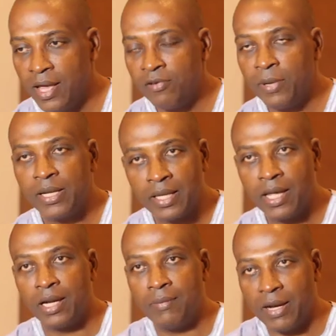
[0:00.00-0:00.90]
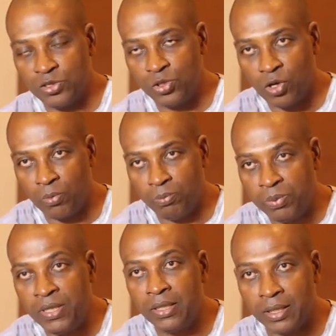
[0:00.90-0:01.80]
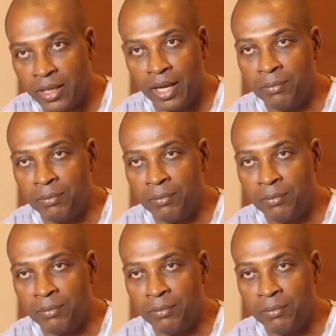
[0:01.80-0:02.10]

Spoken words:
everybody cared about your being there.